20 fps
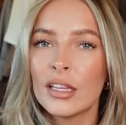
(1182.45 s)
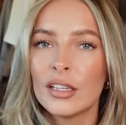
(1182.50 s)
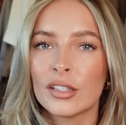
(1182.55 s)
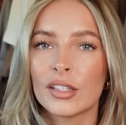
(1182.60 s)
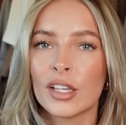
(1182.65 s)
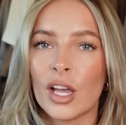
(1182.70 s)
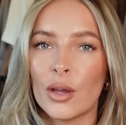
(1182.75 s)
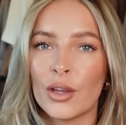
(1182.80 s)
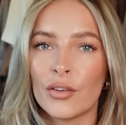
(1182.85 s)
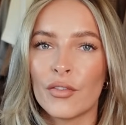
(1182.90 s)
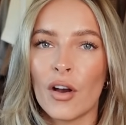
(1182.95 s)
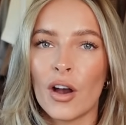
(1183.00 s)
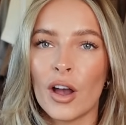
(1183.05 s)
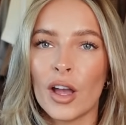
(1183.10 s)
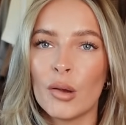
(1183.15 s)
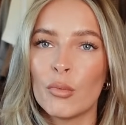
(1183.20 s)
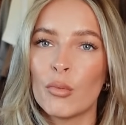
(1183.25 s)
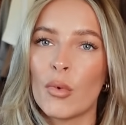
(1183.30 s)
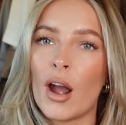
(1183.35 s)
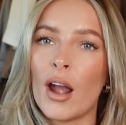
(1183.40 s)
So if
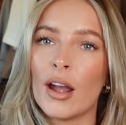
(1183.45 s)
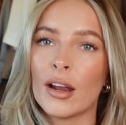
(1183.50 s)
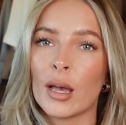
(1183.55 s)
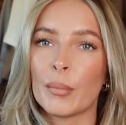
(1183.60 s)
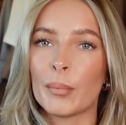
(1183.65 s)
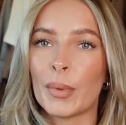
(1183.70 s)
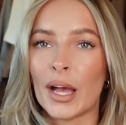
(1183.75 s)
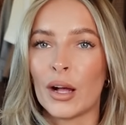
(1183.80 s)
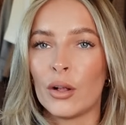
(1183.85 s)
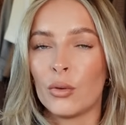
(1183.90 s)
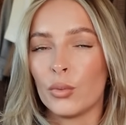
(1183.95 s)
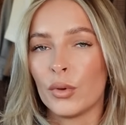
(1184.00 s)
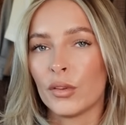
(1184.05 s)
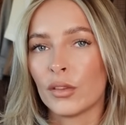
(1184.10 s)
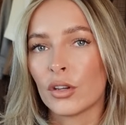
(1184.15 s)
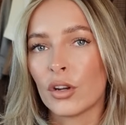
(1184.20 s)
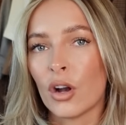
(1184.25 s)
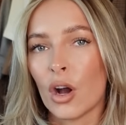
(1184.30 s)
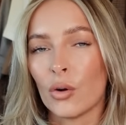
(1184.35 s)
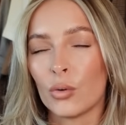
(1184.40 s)
I am wearing a belt
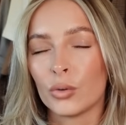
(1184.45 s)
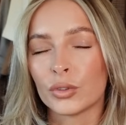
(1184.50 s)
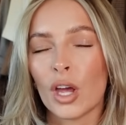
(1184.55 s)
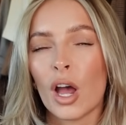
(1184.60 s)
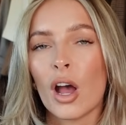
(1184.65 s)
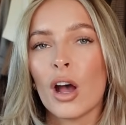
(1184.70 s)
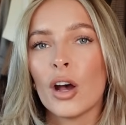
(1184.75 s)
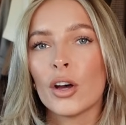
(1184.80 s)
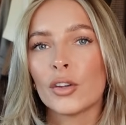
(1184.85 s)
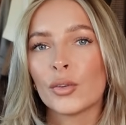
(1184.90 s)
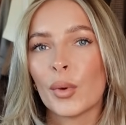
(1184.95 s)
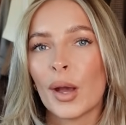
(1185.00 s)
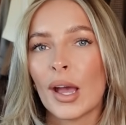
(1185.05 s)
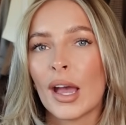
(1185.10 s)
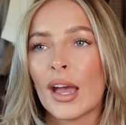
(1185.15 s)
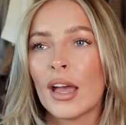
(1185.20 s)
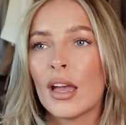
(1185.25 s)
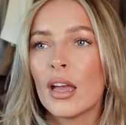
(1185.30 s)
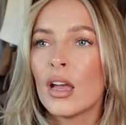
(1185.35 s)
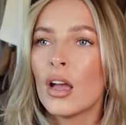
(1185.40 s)
with gold
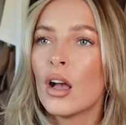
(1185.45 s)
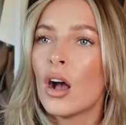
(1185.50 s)
hardware,